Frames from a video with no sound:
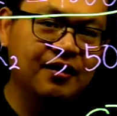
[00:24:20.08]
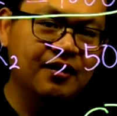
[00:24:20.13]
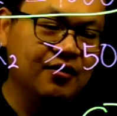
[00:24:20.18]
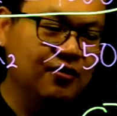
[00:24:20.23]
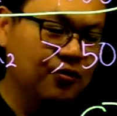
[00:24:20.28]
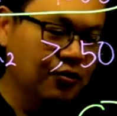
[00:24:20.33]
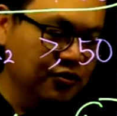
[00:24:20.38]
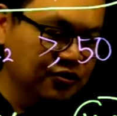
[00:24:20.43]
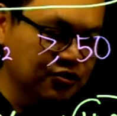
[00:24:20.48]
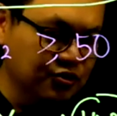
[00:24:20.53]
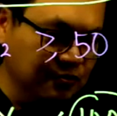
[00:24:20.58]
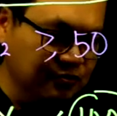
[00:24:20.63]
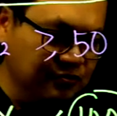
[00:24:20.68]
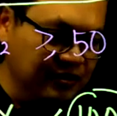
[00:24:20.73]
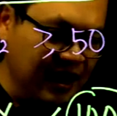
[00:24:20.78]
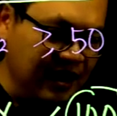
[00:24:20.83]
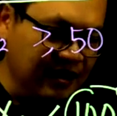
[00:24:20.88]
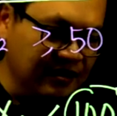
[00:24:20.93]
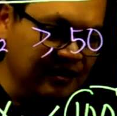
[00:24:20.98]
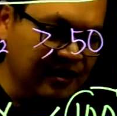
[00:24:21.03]
or
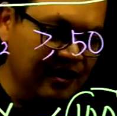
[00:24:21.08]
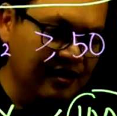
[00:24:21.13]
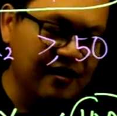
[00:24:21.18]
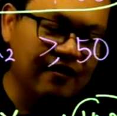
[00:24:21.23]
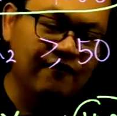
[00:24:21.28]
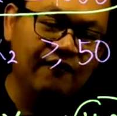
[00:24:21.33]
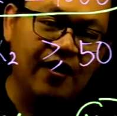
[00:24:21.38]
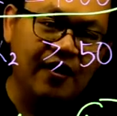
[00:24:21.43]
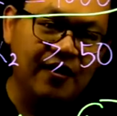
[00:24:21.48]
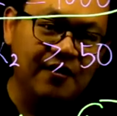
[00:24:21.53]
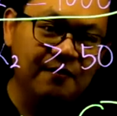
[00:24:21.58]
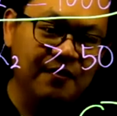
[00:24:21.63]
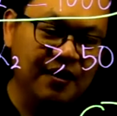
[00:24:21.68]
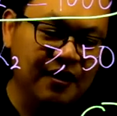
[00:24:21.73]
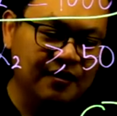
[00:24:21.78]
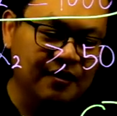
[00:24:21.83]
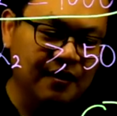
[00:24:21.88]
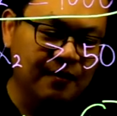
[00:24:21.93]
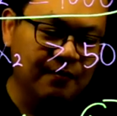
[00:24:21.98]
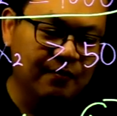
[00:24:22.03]
subtracting a very big
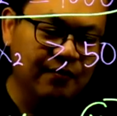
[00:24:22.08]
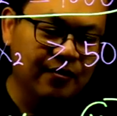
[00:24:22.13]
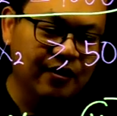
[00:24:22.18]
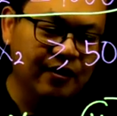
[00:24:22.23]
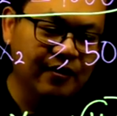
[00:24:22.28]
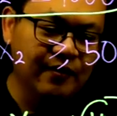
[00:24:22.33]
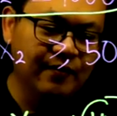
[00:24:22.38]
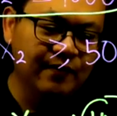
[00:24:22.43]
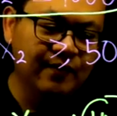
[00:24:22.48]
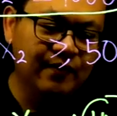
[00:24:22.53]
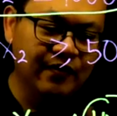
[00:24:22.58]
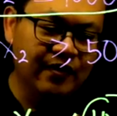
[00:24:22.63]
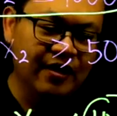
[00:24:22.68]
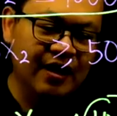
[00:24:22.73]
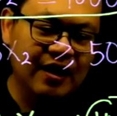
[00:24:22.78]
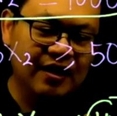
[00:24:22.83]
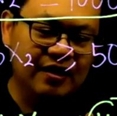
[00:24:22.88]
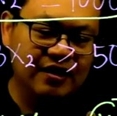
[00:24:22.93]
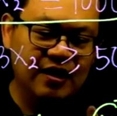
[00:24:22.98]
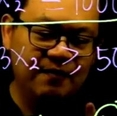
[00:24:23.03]
number
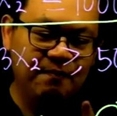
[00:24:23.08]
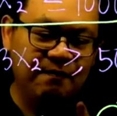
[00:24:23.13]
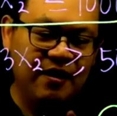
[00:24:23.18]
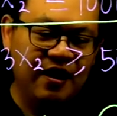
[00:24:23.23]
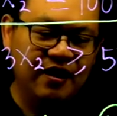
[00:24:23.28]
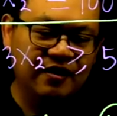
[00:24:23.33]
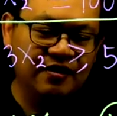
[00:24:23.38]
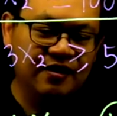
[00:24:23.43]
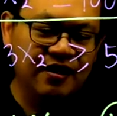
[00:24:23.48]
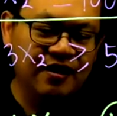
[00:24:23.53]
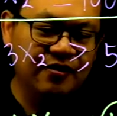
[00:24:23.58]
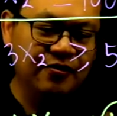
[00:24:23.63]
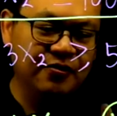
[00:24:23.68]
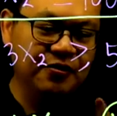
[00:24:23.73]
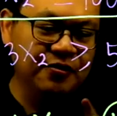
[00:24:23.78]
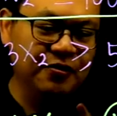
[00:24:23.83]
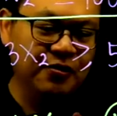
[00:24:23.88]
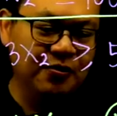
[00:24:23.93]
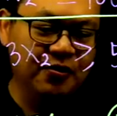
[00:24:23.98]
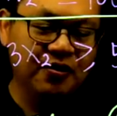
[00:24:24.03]
depending
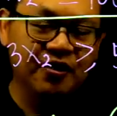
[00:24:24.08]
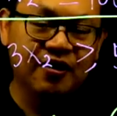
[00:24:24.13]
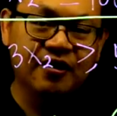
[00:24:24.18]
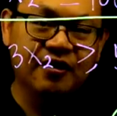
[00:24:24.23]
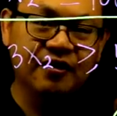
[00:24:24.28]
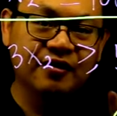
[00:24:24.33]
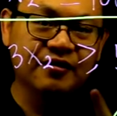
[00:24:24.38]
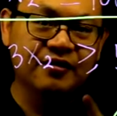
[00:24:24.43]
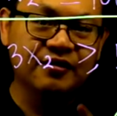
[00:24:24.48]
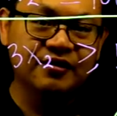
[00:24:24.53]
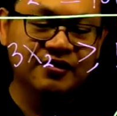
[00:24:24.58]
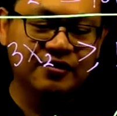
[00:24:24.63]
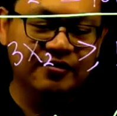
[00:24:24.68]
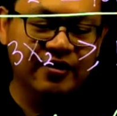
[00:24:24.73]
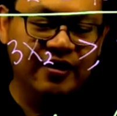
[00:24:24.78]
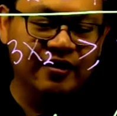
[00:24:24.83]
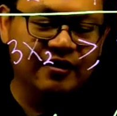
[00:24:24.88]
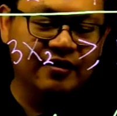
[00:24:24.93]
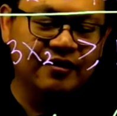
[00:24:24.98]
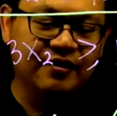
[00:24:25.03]
on your
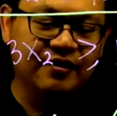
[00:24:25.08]
constraint.